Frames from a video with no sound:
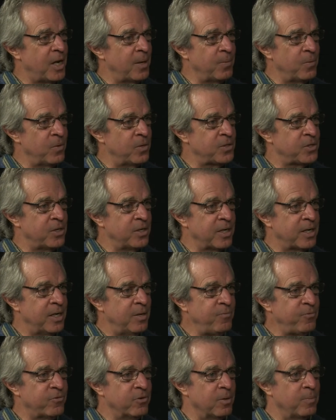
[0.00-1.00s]
going to
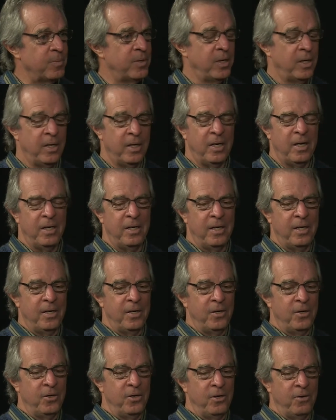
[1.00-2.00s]
come from.
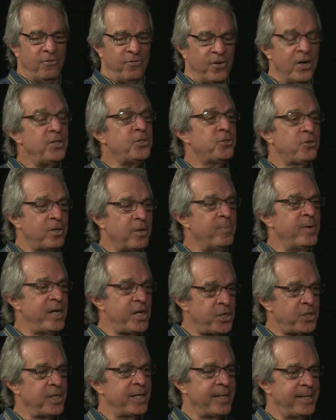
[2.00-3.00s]
Funds are
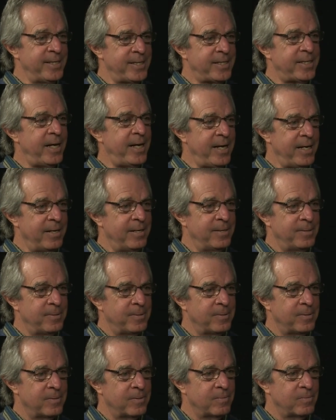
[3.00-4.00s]
diminishing in the state.
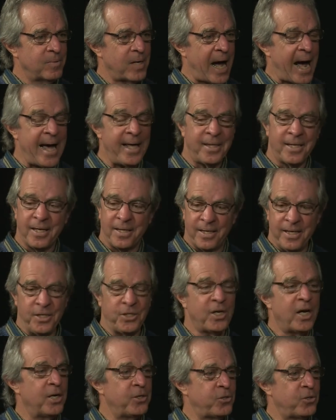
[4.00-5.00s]
I think
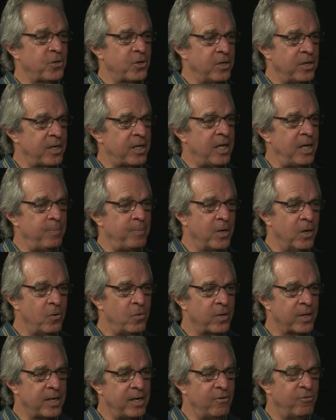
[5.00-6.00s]
these cuts are going to keep
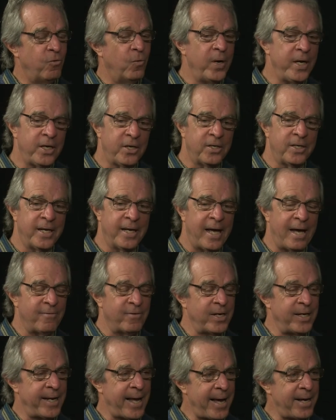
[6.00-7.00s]
going. If we could
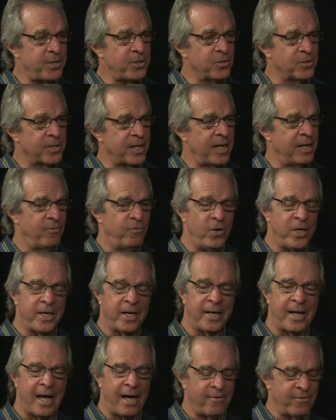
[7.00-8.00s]
have a national, if we
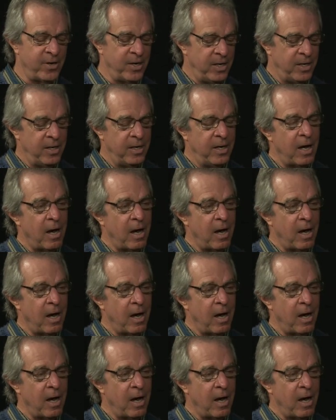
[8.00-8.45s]
could have